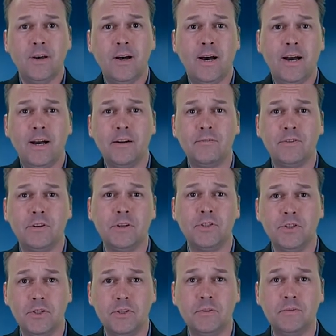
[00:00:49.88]
have
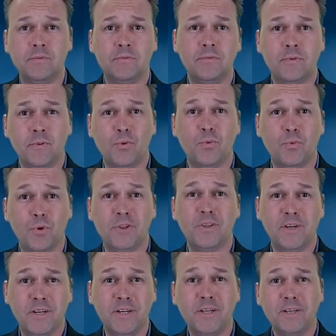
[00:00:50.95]
heard you
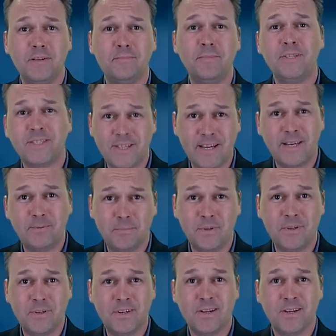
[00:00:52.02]
with
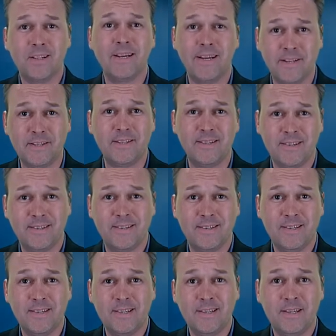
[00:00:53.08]
unmistakable clarity.
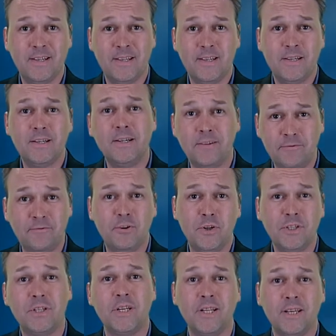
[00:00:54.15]

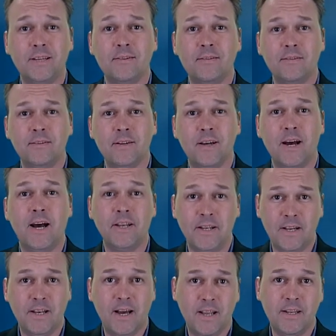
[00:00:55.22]
Unfortunately, I
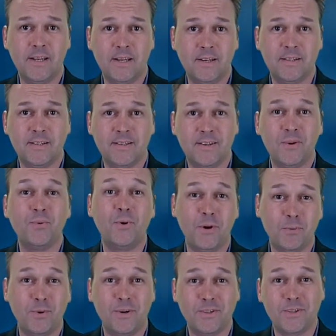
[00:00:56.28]
did not hear
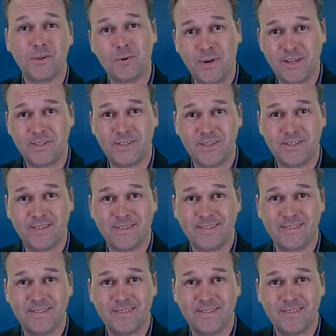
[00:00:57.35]
what was the question.